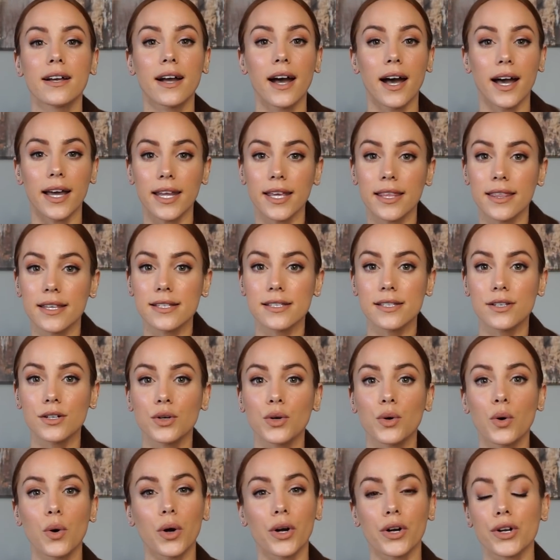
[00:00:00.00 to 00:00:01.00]
cutting these
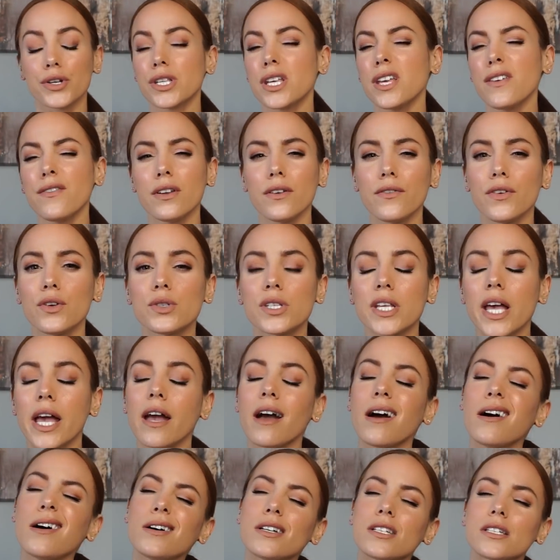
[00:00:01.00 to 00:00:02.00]
little corners, even if you say,
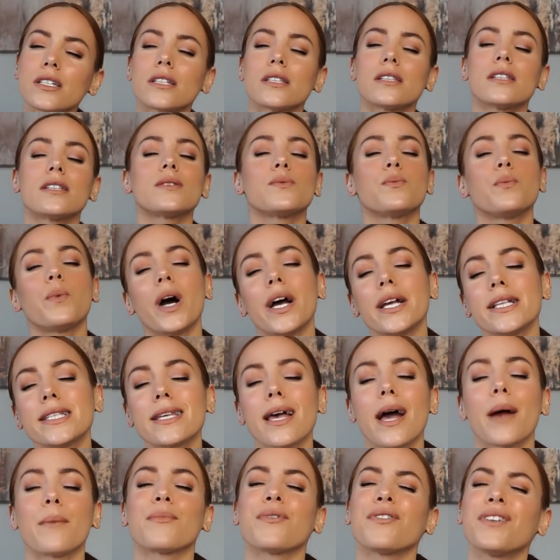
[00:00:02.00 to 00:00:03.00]
oh, it's just this once,
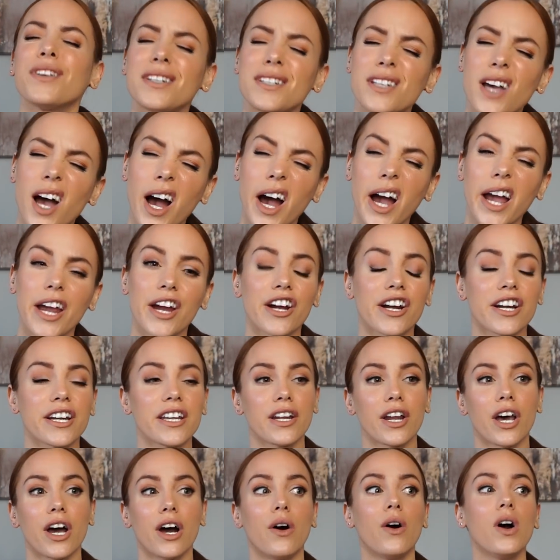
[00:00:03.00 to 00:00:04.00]
I'm really tired,
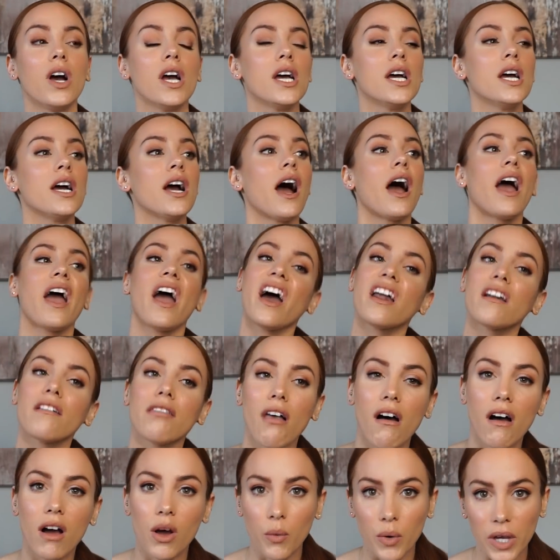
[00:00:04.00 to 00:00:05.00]
you know, I had a
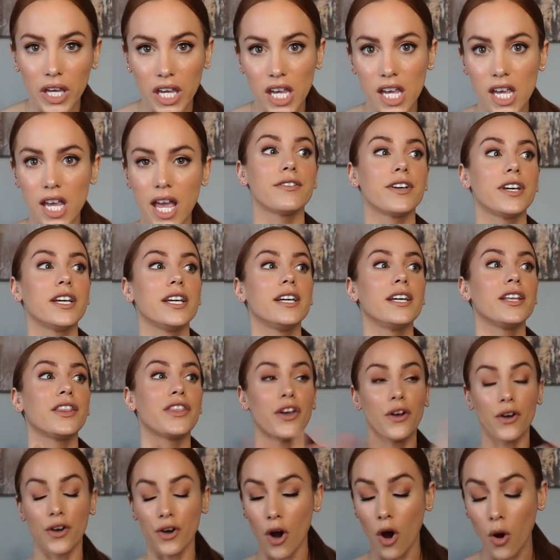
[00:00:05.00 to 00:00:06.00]
long week,
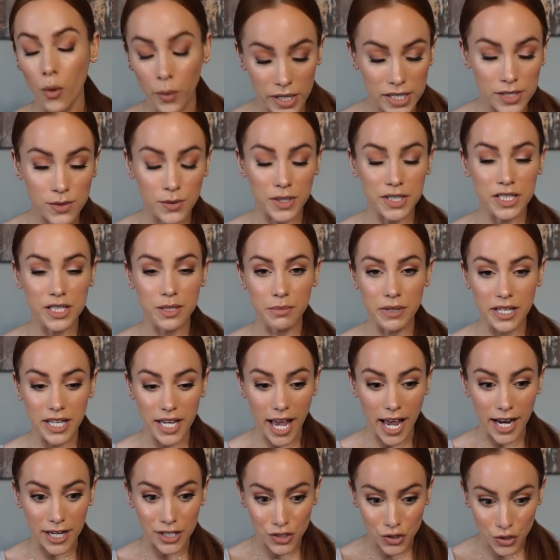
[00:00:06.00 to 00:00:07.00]
there are always going to
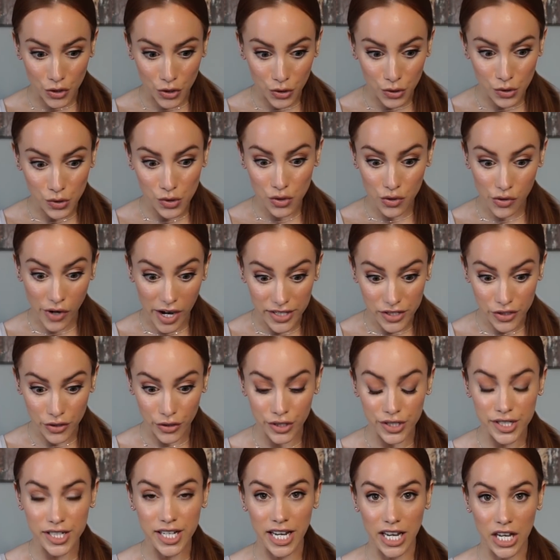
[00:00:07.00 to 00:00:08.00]
be external
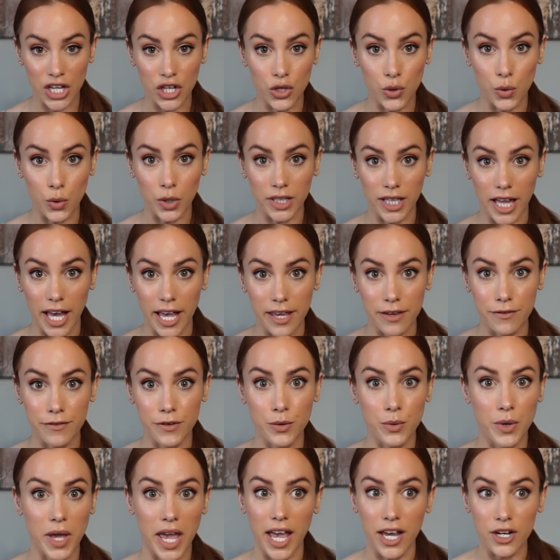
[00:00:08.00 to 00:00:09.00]
stressors in your life.
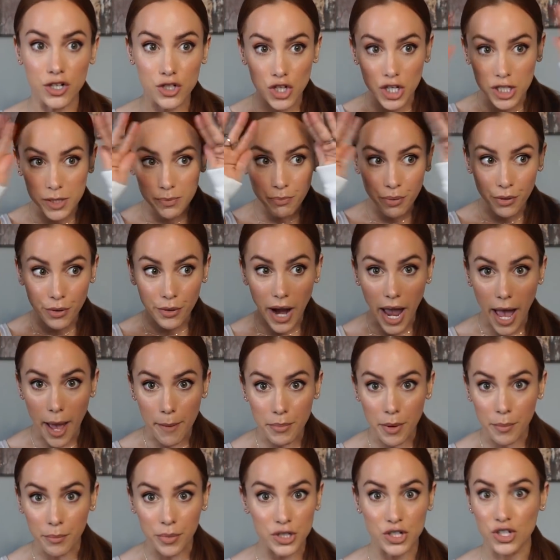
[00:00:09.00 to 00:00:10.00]
You can't just
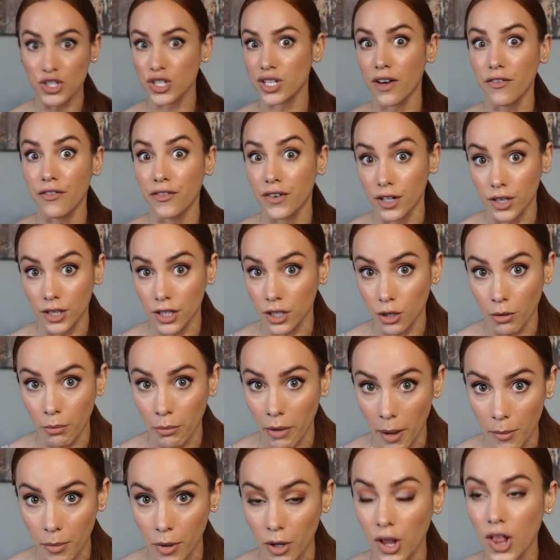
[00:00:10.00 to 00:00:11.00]
prep and put yourself in a little
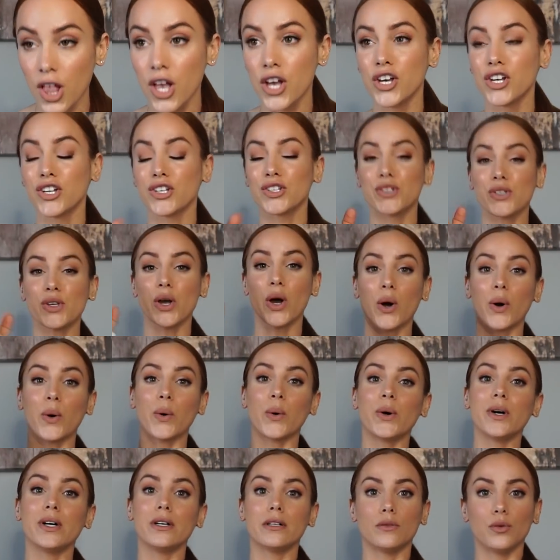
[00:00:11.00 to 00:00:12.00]
bubble.
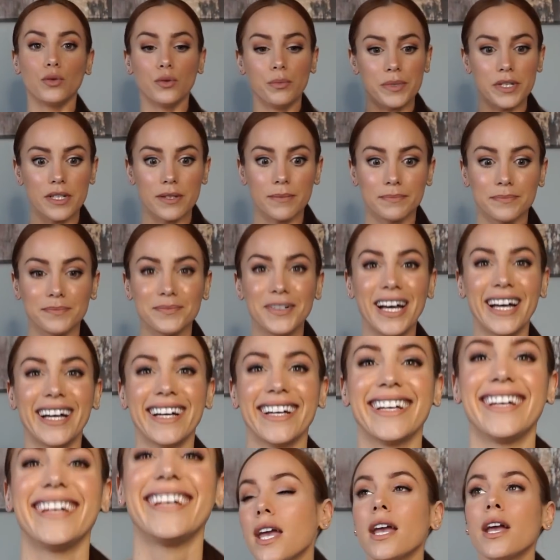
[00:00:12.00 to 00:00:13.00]
So, oops.
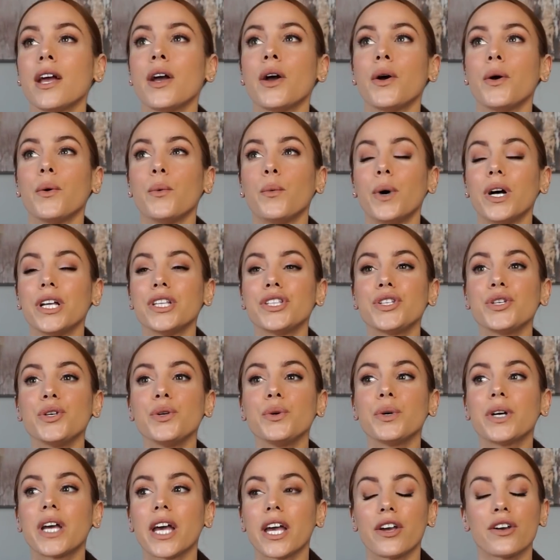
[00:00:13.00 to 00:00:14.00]
Once
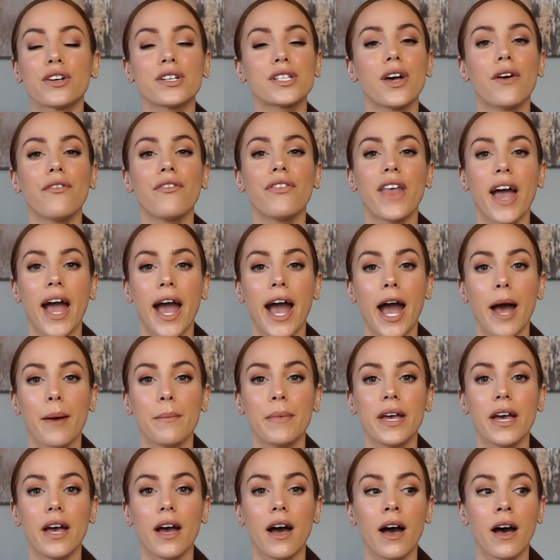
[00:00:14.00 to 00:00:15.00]
you get yourself in the
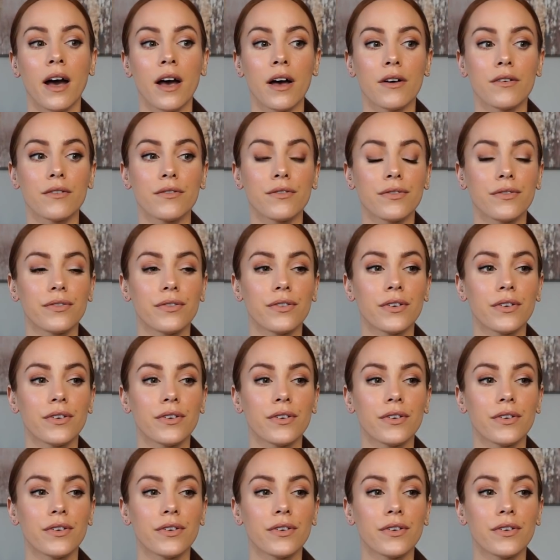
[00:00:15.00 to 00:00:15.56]
habit of